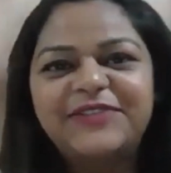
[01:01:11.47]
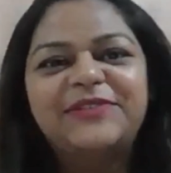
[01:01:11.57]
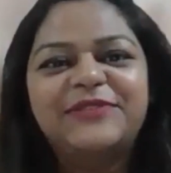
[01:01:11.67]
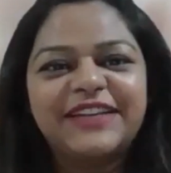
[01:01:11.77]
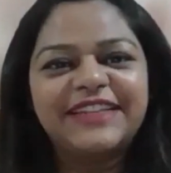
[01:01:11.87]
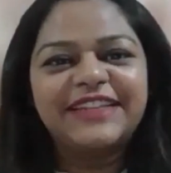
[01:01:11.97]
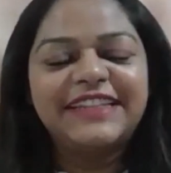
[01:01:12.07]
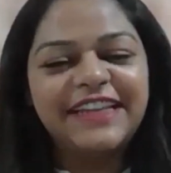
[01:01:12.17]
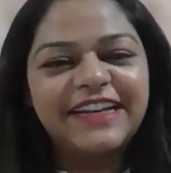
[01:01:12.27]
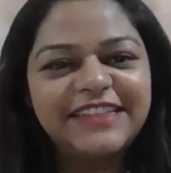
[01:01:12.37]
Okay,
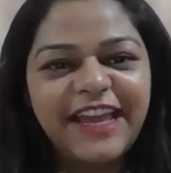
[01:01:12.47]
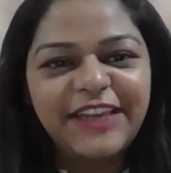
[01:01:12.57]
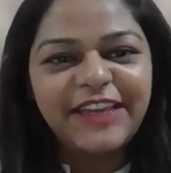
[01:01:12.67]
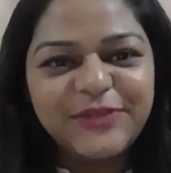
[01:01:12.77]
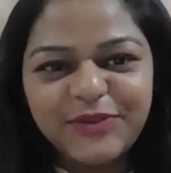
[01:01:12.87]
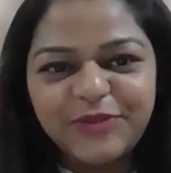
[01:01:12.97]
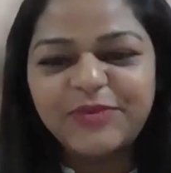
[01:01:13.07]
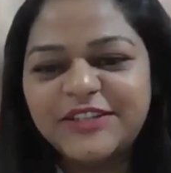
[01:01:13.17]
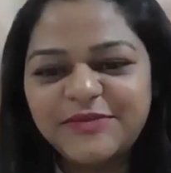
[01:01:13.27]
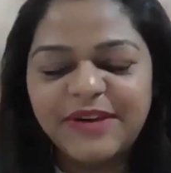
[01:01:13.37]
then thank you so
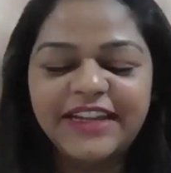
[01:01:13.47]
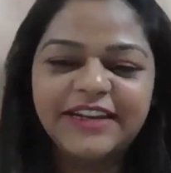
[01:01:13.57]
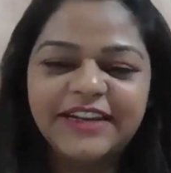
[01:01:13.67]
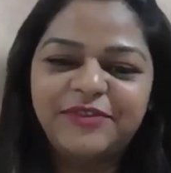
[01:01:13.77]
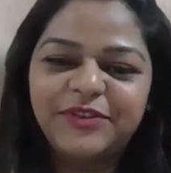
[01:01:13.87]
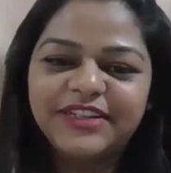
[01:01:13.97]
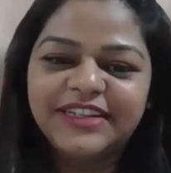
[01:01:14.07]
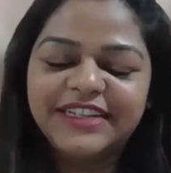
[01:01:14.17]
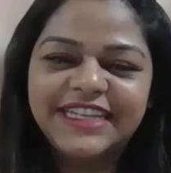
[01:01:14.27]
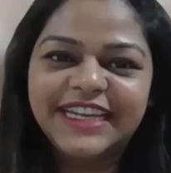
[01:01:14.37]
much, Maria, for
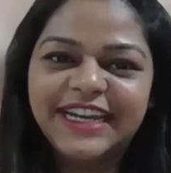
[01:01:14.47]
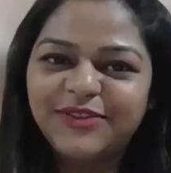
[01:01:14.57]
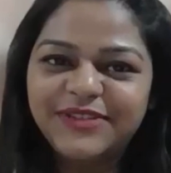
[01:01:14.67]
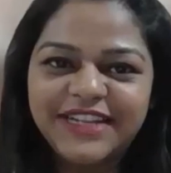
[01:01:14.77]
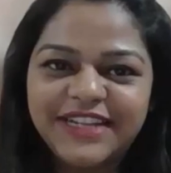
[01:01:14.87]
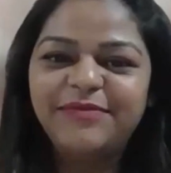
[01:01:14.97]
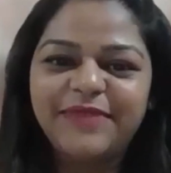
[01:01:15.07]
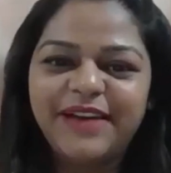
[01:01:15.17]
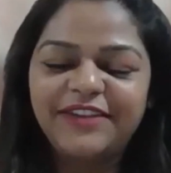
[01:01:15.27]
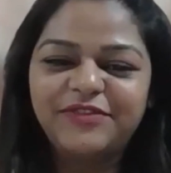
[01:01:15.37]
taking out time
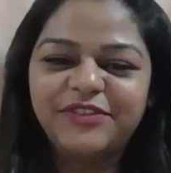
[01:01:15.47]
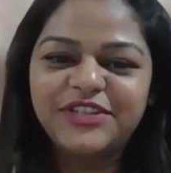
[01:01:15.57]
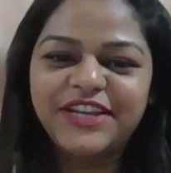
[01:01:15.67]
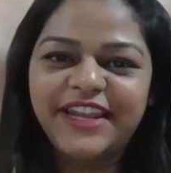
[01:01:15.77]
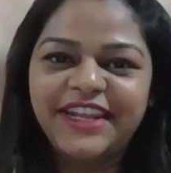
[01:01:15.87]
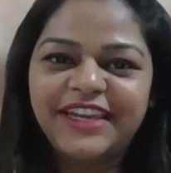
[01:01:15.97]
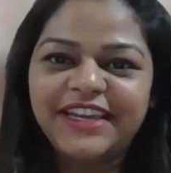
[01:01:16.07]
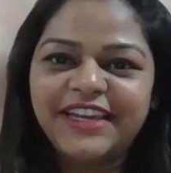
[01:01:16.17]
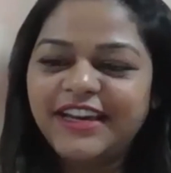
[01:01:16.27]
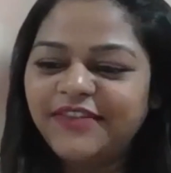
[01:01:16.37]
and for
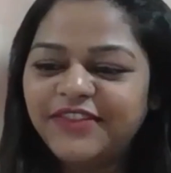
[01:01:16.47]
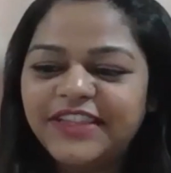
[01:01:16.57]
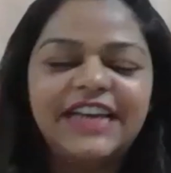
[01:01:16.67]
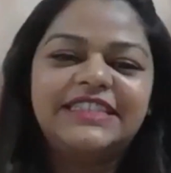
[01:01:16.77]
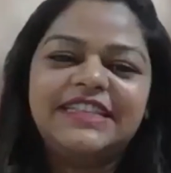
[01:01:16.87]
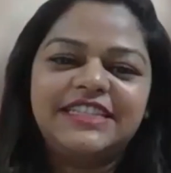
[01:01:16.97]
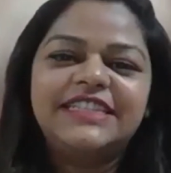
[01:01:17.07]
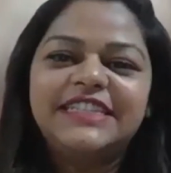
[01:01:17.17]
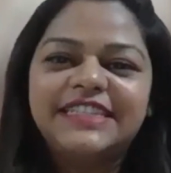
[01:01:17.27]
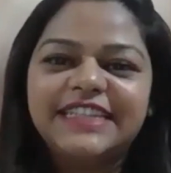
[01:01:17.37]
sharing with us such
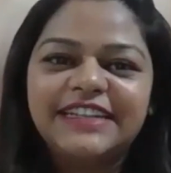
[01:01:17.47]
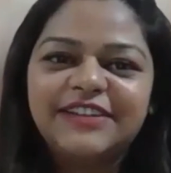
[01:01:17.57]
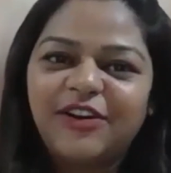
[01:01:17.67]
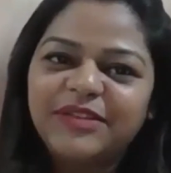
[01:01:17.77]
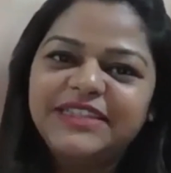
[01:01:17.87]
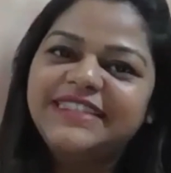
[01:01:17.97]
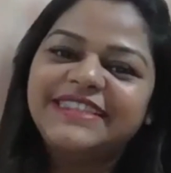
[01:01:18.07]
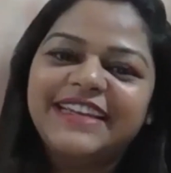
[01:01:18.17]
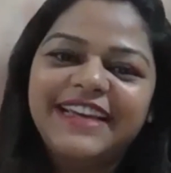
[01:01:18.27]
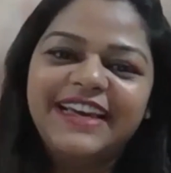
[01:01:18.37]
detailed comments.
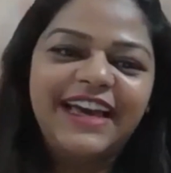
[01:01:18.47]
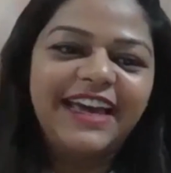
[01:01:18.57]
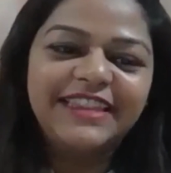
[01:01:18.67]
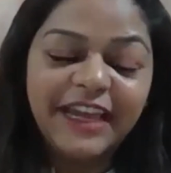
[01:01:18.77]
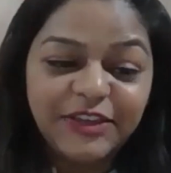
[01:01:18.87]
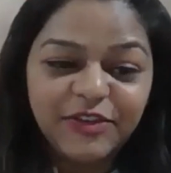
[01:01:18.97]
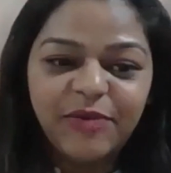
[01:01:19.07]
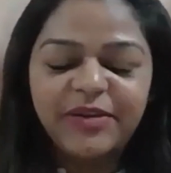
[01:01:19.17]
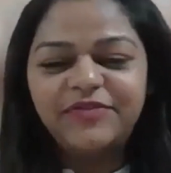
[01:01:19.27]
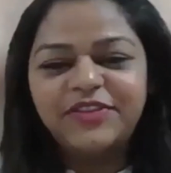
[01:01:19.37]
And thank you,
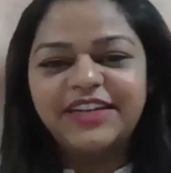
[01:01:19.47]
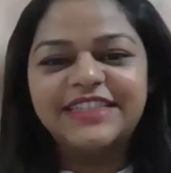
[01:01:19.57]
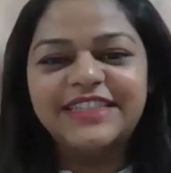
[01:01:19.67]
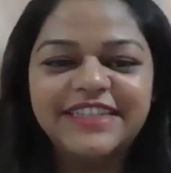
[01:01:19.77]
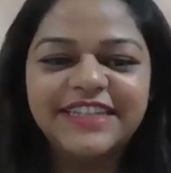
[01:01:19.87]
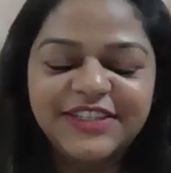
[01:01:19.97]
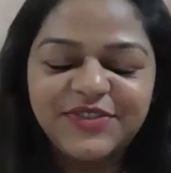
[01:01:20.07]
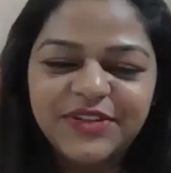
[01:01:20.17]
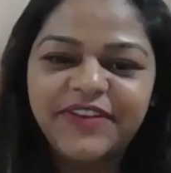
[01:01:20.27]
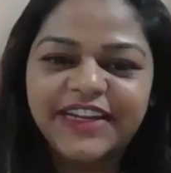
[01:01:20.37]
Aman, for considering
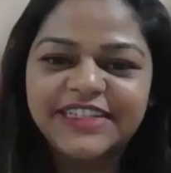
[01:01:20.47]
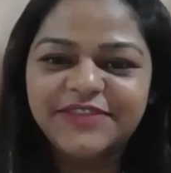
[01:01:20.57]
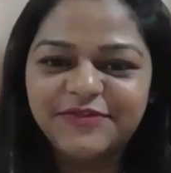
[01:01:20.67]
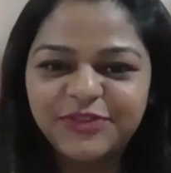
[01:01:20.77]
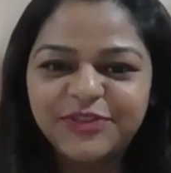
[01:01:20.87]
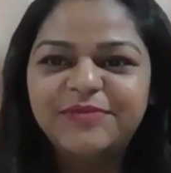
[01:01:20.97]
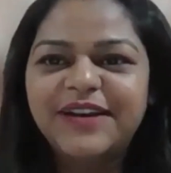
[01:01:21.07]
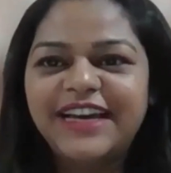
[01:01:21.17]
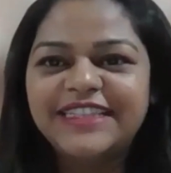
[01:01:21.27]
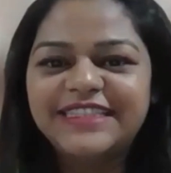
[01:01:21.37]
Junior Faculty Forum
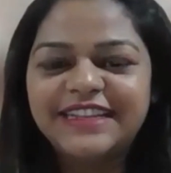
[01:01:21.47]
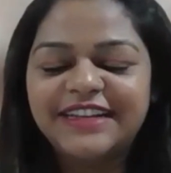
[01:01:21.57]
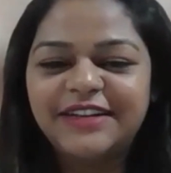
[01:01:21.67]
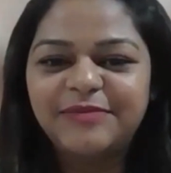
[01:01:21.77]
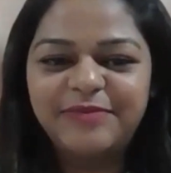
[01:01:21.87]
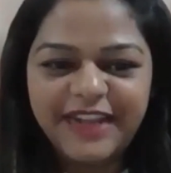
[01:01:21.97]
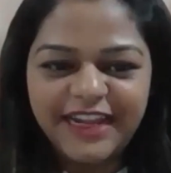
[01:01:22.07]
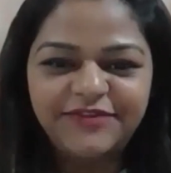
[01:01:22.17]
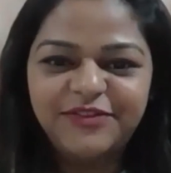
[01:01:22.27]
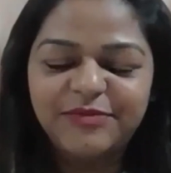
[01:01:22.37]
as a
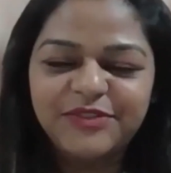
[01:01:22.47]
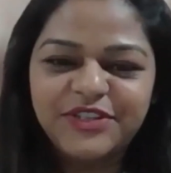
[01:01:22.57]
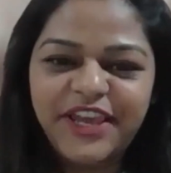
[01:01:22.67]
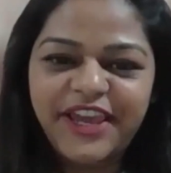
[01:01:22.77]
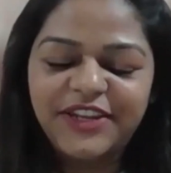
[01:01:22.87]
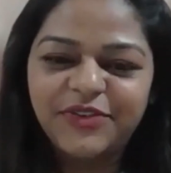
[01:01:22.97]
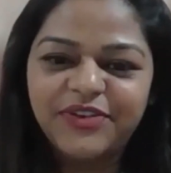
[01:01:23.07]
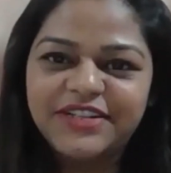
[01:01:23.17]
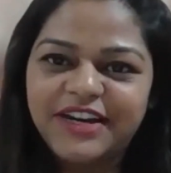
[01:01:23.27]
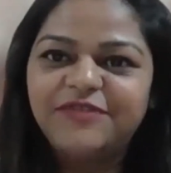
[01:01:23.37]
platform to share
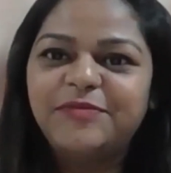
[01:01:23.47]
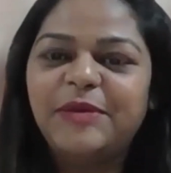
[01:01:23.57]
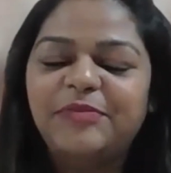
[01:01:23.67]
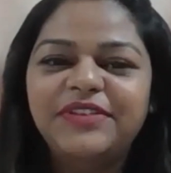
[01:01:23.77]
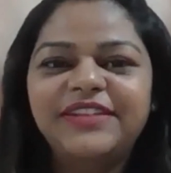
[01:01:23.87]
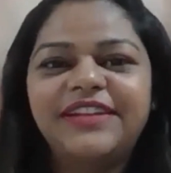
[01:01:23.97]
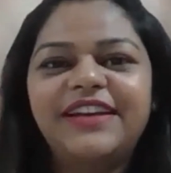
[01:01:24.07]
your draft paper.